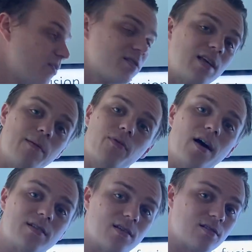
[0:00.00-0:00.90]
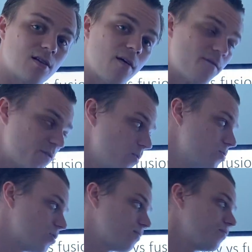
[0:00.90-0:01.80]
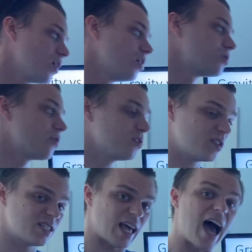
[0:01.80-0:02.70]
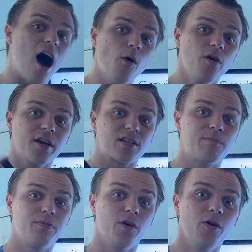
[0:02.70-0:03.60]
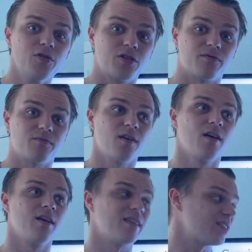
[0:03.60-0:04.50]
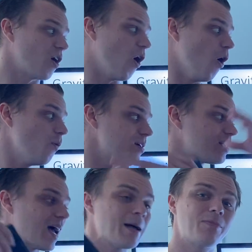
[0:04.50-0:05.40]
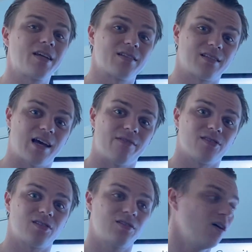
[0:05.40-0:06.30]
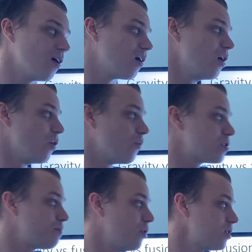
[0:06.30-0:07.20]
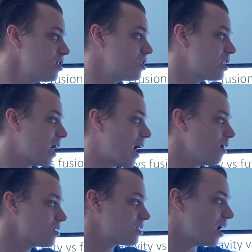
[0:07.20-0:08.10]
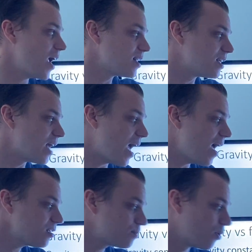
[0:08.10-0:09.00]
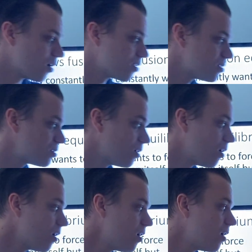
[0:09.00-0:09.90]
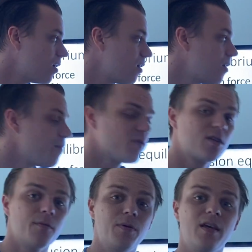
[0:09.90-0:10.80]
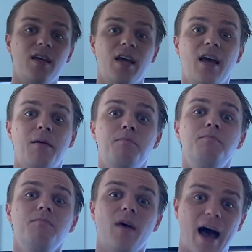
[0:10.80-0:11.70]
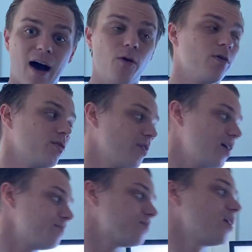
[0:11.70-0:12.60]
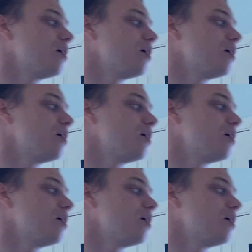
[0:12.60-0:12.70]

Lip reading: The same process, fusion. So there's this outward explosion that's always happening inside of a star, which pushes the outside gas part of the star to be outward, right?